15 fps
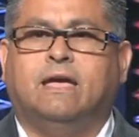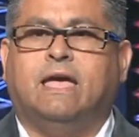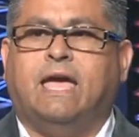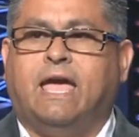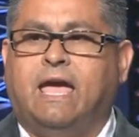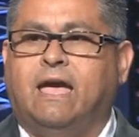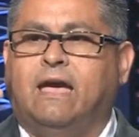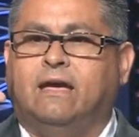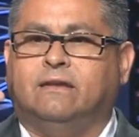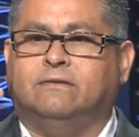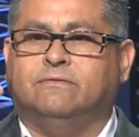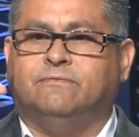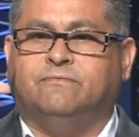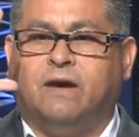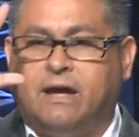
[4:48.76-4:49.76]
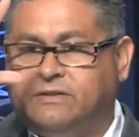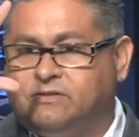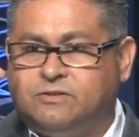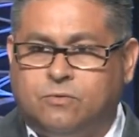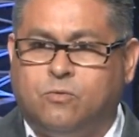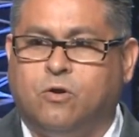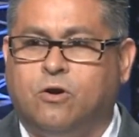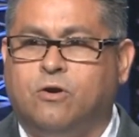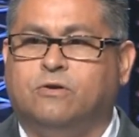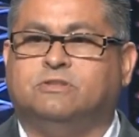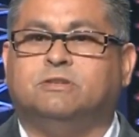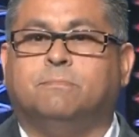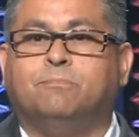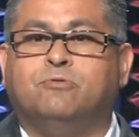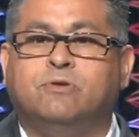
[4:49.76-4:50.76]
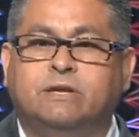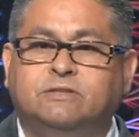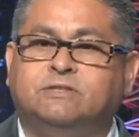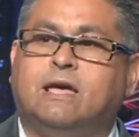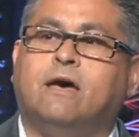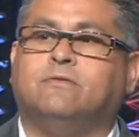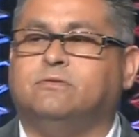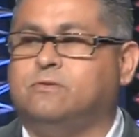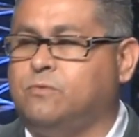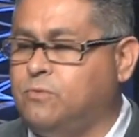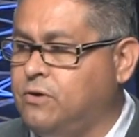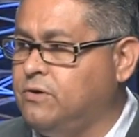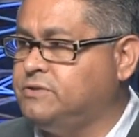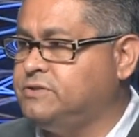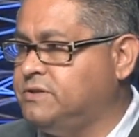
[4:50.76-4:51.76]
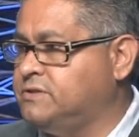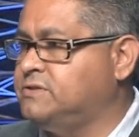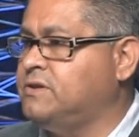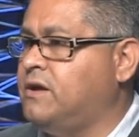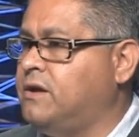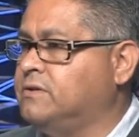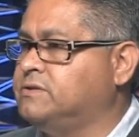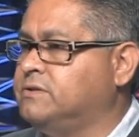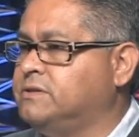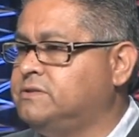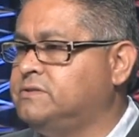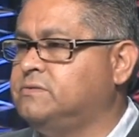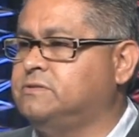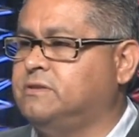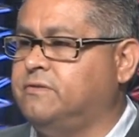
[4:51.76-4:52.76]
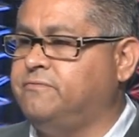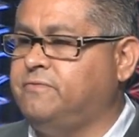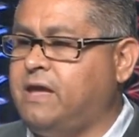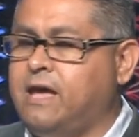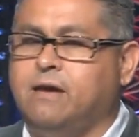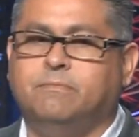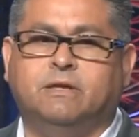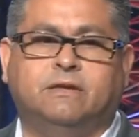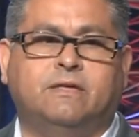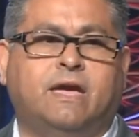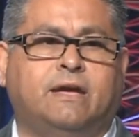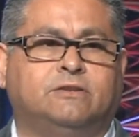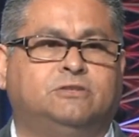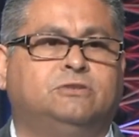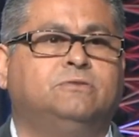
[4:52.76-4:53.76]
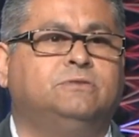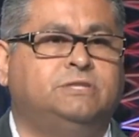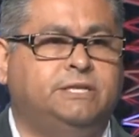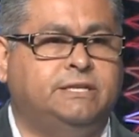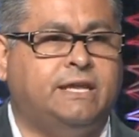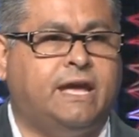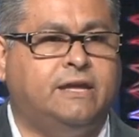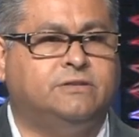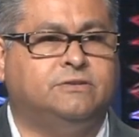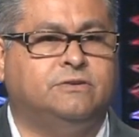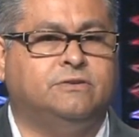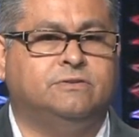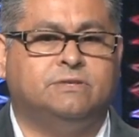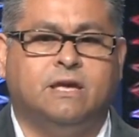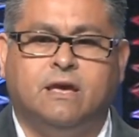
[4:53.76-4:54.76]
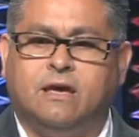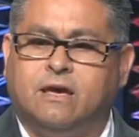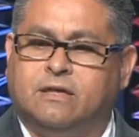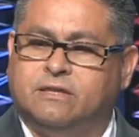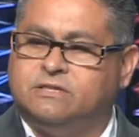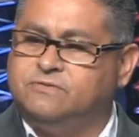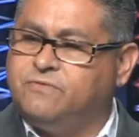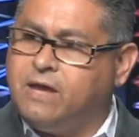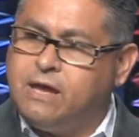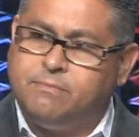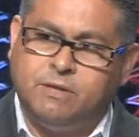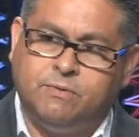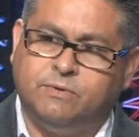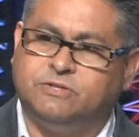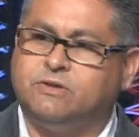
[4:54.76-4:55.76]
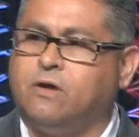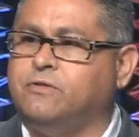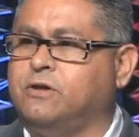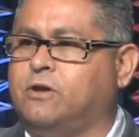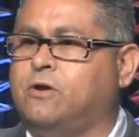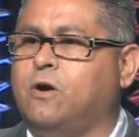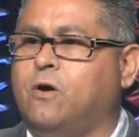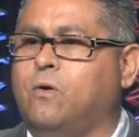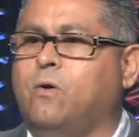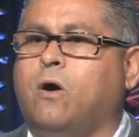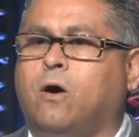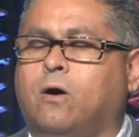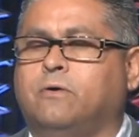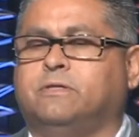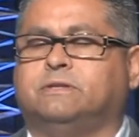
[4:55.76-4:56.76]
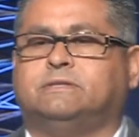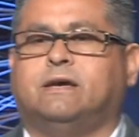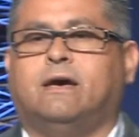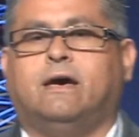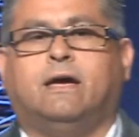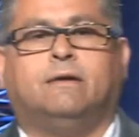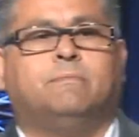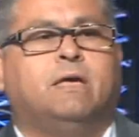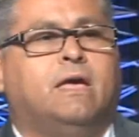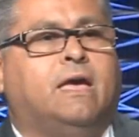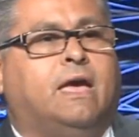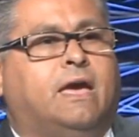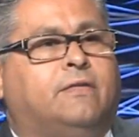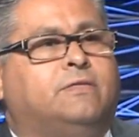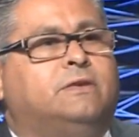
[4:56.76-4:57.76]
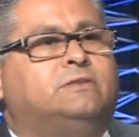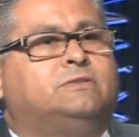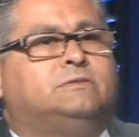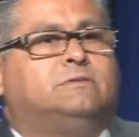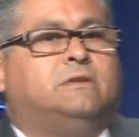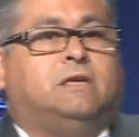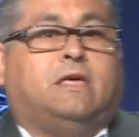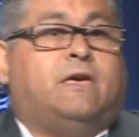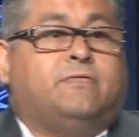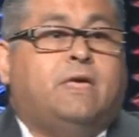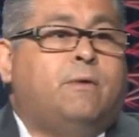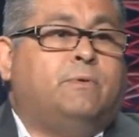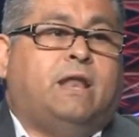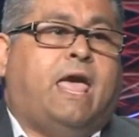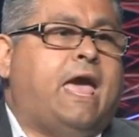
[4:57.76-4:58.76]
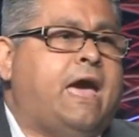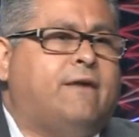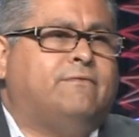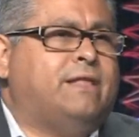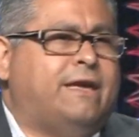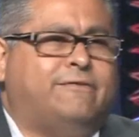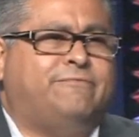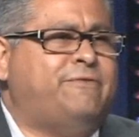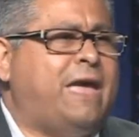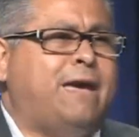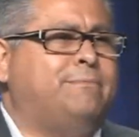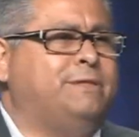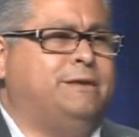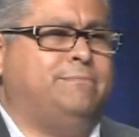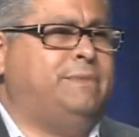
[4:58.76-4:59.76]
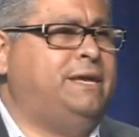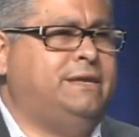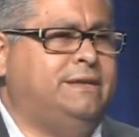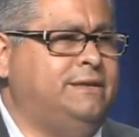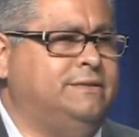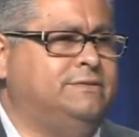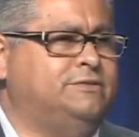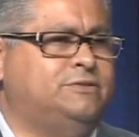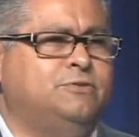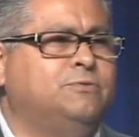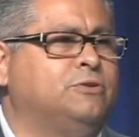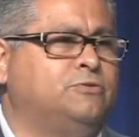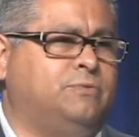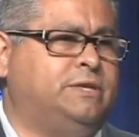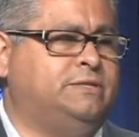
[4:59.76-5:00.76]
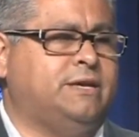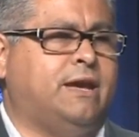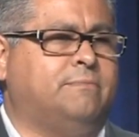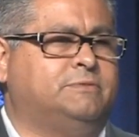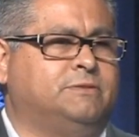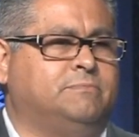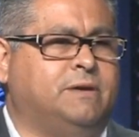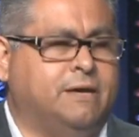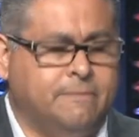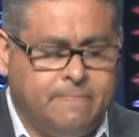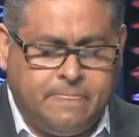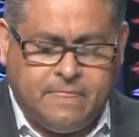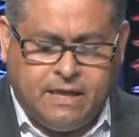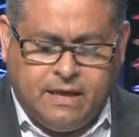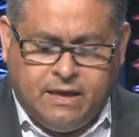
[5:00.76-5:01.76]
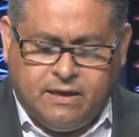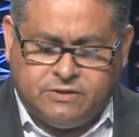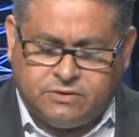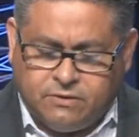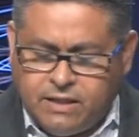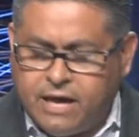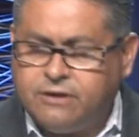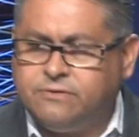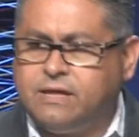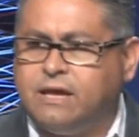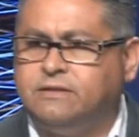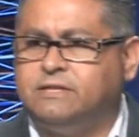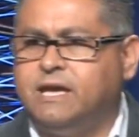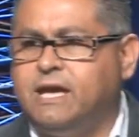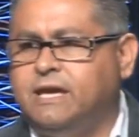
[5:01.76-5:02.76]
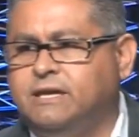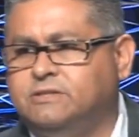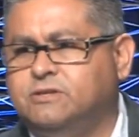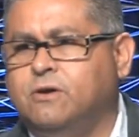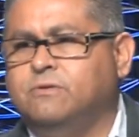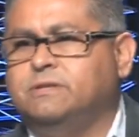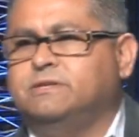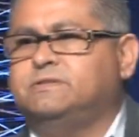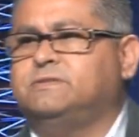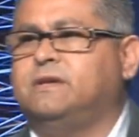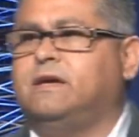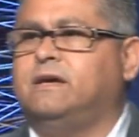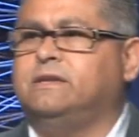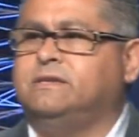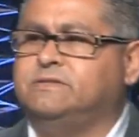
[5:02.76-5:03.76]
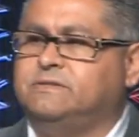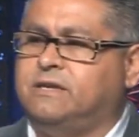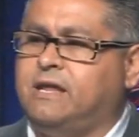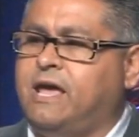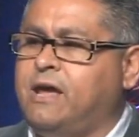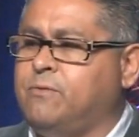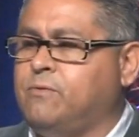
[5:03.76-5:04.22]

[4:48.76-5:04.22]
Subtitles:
and finds the words, prints out the words of the song. So this was a family. They had 2 teenagers. This family was on the go all the time, and they would have like family meetings 2 or 3 times a month. So later that day, he told his son, he said, hey,